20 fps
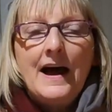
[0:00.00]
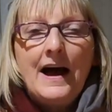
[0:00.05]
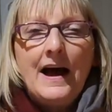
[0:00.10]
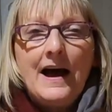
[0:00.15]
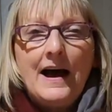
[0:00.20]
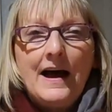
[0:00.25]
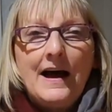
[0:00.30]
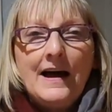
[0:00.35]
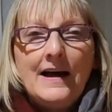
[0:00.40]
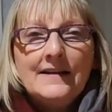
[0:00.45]

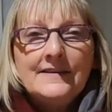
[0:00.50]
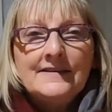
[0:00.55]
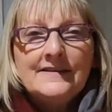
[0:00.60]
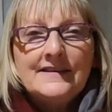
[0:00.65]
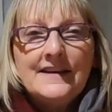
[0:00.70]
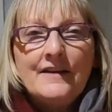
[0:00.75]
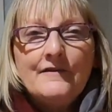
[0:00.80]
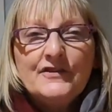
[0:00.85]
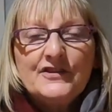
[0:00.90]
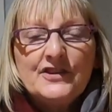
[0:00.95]
And
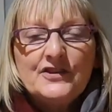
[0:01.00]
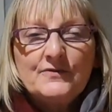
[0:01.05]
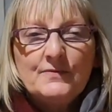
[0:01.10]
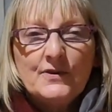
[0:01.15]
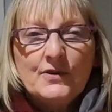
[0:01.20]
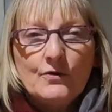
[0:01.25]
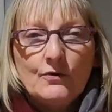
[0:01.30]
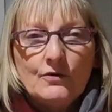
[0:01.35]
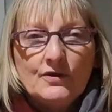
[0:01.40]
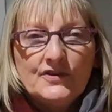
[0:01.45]
ever since we
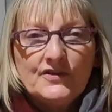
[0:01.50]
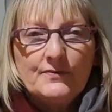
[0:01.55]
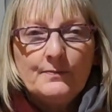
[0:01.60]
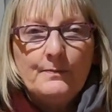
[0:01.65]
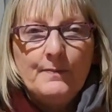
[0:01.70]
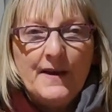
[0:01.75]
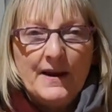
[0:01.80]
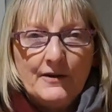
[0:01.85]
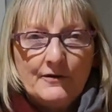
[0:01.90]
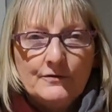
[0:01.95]
got
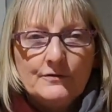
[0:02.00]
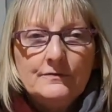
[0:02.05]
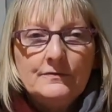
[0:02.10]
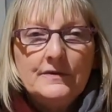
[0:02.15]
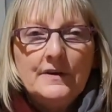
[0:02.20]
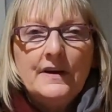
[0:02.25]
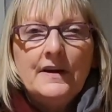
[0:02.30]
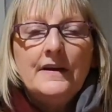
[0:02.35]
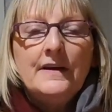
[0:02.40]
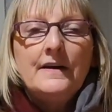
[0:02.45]
Beryl,
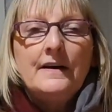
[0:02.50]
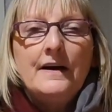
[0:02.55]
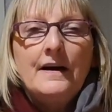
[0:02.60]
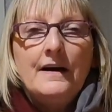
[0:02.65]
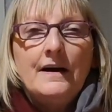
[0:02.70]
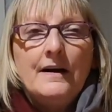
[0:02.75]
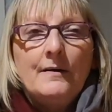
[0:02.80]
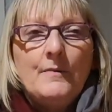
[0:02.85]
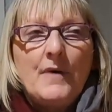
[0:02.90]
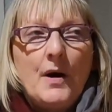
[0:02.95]

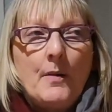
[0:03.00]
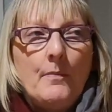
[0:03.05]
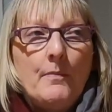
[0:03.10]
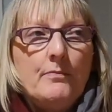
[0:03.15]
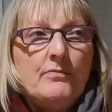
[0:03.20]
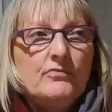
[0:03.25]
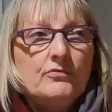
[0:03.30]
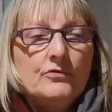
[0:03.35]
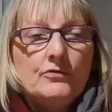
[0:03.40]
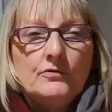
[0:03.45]
I
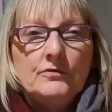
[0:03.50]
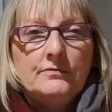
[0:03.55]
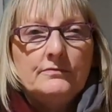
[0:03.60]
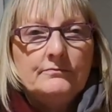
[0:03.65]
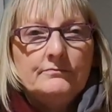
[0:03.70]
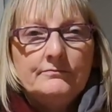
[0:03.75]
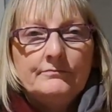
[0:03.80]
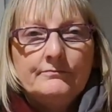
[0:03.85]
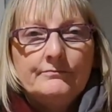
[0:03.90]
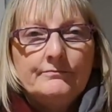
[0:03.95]
don't
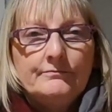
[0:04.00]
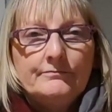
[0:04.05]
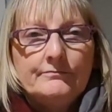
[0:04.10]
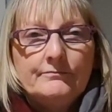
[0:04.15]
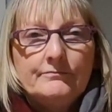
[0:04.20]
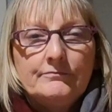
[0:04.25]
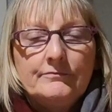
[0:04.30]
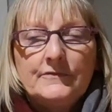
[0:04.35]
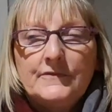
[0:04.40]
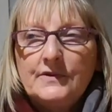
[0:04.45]

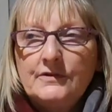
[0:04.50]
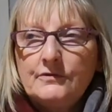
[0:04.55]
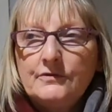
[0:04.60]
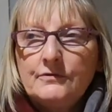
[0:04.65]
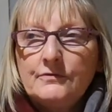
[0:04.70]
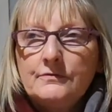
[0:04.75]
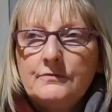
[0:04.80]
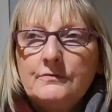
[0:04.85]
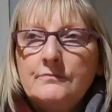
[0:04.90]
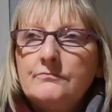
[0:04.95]

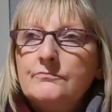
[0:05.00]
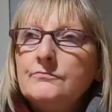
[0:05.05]
know,